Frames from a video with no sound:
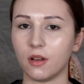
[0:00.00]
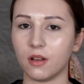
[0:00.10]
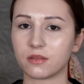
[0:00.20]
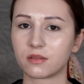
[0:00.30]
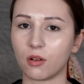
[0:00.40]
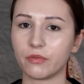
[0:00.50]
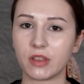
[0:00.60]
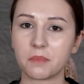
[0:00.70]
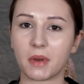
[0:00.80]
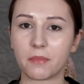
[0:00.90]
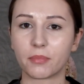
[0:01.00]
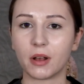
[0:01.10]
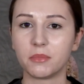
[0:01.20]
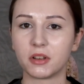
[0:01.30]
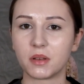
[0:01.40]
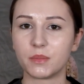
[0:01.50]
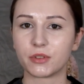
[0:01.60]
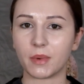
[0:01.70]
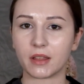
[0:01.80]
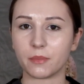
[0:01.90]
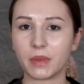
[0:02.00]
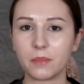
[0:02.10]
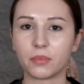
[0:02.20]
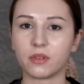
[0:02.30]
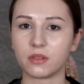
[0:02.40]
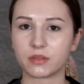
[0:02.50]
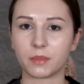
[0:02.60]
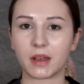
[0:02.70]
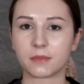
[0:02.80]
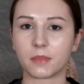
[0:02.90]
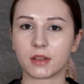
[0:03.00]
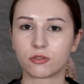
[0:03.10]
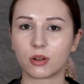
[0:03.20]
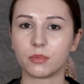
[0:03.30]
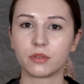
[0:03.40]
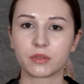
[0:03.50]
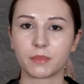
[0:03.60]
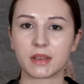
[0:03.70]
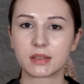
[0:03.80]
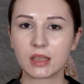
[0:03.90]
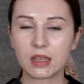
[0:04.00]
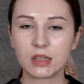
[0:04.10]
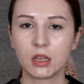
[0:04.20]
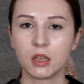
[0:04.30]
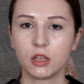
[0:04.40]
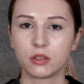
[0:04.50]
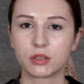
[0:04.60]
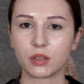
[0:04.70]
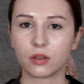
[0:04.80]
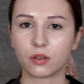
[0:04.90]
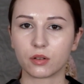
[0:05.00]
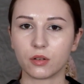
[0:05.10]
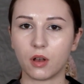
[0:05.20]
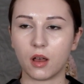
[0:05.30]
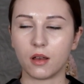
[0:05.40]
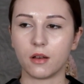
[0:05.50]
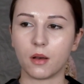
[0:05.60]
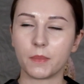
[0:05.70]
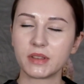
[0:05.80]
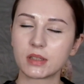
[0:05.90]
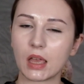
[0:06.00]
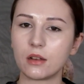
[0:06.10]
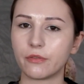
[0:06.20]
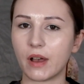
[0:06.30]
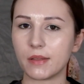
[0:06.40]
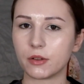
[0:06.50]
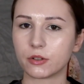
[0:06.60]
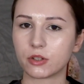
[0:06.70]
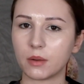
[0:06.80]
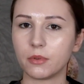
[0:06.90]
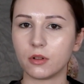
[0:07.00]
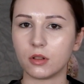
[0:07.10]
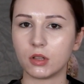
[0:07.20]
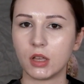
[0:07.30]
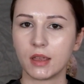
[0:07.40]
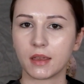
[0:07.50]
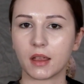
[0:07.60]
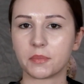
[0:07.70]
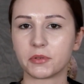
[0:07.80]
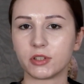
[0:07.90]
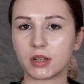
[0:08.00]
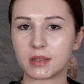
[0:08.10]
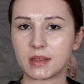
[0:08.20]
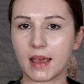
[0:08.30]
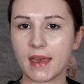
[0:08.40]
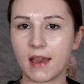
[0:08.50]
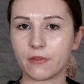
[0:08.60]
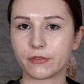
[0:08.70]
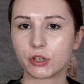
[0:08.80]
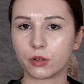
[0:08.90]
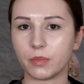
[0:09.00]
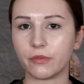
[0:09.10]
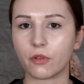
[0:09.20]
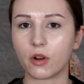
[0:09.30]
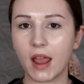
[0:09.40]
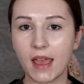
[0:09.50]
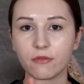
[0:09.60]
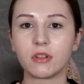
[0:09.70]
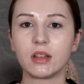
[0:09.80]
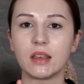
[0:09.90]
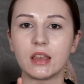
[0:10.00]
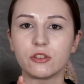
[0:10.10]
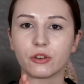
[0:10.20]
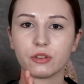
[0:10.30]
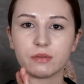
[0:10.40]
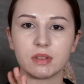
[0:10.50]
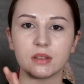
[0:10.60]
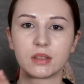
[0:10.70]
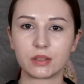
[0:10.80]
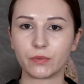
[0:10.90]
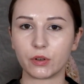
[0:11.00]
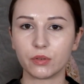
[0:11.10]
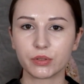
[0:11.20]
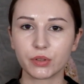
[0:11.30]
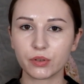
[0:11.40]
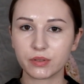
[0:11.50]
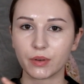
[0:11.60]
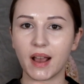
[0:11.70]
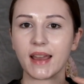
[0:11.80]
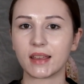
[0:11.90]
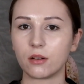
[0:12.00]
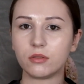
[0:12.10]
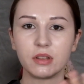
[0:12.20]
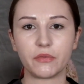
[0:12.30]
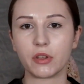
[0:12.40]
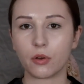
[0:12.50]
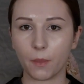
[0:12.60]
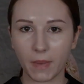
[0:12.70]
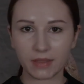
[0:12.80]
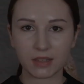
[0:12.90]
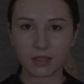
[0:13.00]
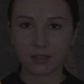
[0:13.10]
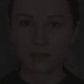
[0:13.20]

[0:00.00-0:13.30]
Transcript: solving my problems about the pimples, about my troubles on my skin. So beside of other trouble care products that I have showed before, I really enjoy using this one also, so I can only recommend it.